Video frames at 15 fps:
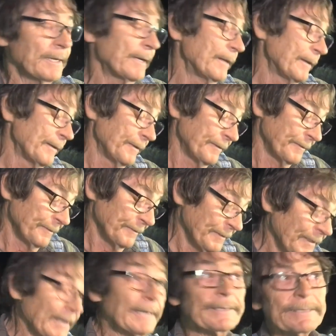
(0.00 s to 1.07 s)
uh,
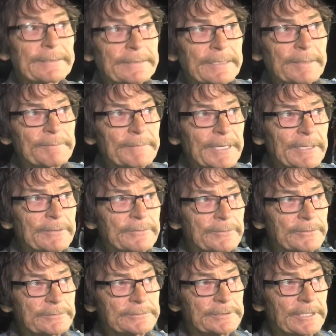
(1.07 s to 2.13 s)
and I didn't come down
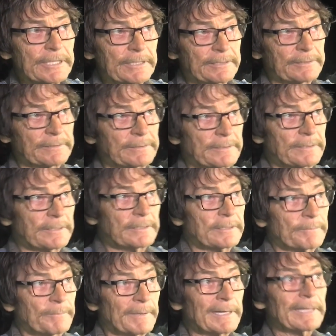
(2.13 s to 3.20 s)
Tuesday,
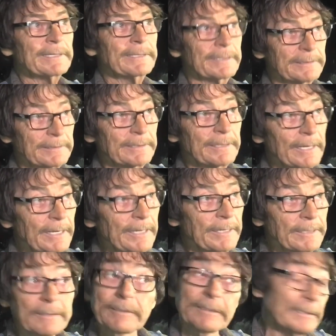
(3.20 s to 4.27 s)
but I did
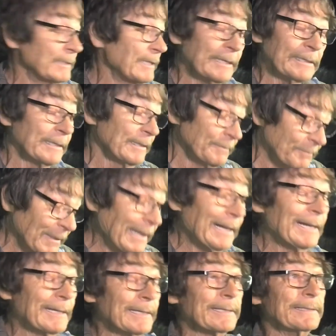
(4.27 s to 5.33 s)
today. He didn't get
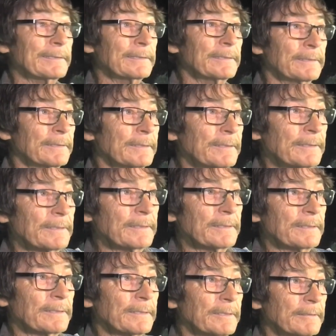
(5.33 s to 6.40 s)
back, and
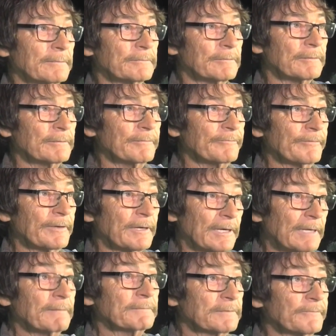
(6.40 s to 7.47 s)
here's what we
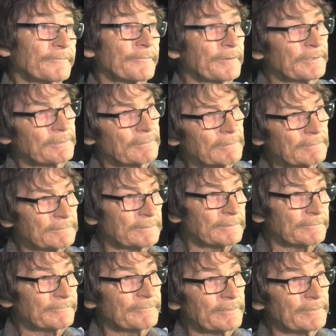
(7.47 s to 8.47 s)
found. I was afraid what I was going to